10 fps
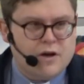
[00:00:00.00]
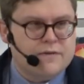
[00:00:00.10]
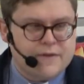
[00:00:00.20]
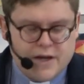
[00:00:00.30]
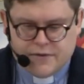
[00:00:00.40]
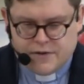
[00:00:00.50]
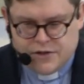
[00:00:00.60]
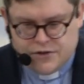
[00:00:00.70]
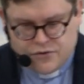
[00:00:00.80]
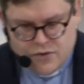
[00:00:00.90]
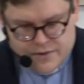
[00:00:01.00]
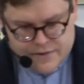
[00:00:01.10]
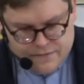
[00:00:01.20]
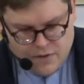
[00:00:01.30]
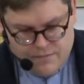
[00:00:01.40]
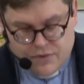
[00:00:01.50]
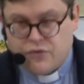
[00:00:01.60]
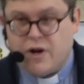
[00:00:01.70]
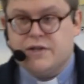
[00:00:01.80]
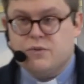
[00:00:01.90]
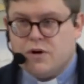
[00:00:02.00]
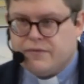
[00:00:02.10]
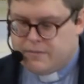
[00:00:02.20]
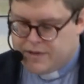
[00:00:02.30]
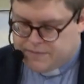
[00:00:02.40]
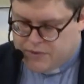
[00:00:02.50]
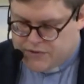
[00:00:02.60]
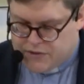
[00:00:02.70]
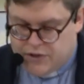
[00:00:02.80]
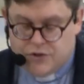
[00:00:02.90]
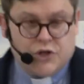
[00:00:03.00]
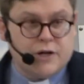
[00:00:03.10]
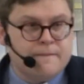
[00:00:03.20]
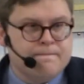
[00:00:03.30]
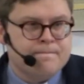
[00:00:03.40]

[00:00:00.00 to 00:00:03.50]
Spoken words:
our faith and to draw us from Christ. One of them is persecution.